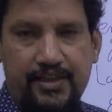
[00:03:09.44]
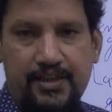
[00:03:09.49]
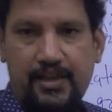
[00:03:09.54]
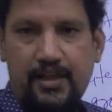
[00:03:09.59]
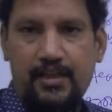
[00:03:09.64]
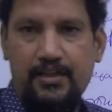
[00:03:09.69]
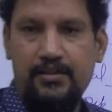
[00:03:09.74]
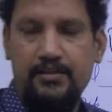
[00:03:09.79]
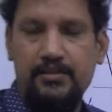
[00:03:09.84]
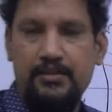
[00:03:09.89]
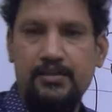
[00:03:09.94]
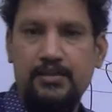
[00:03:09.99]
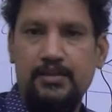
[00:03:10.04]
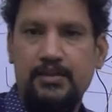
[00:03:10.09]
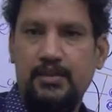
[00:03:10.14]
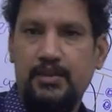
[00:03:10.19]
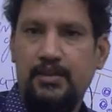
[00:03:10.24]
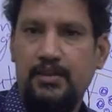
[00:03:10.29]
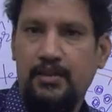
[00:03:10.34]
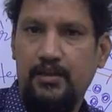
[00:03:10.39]
are
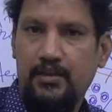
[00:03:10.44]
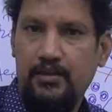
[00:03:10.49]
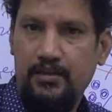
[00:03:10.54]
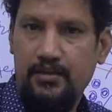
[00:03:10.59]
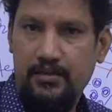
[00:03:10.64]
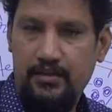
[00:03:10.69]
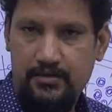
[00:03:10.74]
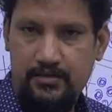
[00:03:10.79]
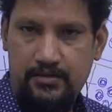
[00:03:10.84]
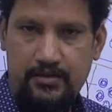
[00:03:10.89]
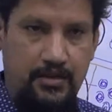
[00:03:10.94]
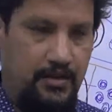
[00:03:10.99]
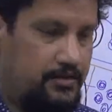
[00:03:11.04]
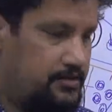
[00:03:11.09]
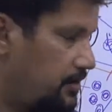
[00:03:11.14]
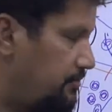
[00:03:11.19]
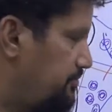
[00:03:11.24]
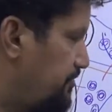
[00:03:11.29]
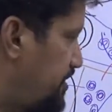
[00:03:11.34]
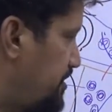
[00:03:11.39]

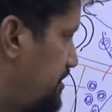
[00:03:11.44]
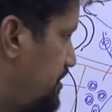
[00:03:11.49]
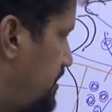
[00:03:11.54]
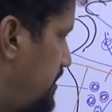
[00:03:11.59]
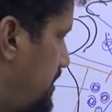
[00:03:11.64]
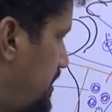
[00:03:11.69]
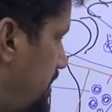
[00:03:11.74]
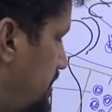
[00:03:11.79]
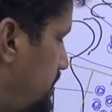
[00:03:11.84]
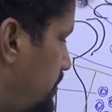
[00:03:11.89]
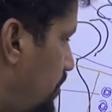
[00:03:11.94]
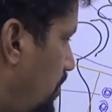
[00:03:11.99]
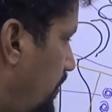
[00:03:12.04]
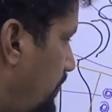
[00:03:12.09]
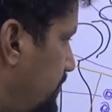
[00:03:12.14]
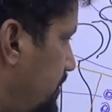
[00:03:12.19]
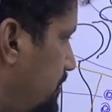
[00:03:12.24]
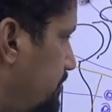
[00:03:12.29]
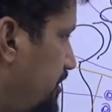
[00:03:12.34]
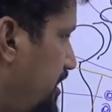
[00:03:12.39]
some diseases
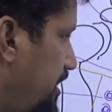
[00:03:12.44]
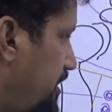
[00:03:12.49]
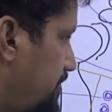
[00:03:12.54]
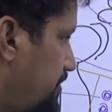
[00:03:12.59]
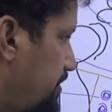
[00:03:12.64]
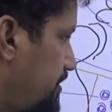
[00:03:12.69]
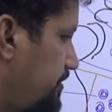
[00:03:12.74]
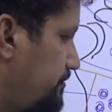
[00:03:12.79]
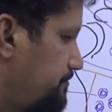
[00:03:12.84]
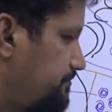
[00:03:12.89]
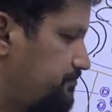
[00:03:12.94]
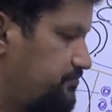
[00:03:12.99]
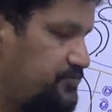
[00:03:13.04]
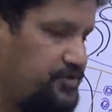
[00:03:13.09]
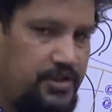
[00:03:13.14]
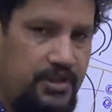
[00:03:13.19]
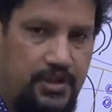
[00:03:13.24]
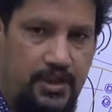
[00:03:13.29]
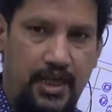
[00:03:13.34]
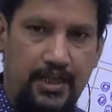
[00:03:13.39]
of the breast,
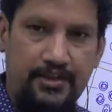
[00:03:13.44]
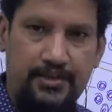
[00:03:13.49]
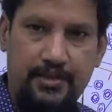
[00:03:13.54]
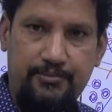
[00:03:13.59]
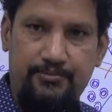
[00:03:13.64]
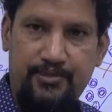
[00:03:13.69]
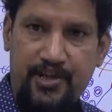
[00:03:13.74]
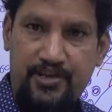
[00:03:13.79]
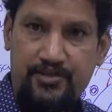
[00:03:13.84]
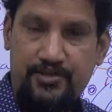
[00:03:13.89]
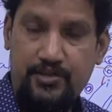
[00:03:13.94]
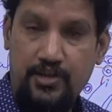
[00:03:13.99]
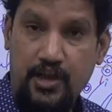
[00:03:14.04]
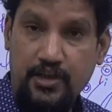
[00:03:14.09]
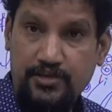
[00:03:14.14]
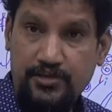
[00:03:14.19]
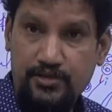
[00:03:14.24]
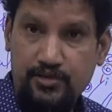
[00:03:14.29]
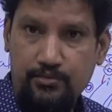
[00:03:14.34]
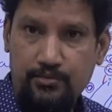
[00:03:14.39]
like the breast
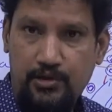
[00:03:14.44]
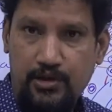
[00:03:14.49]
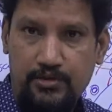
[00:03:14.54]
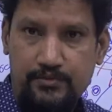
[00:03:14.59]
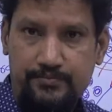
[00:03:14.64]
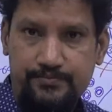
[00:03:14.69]
carcinoma?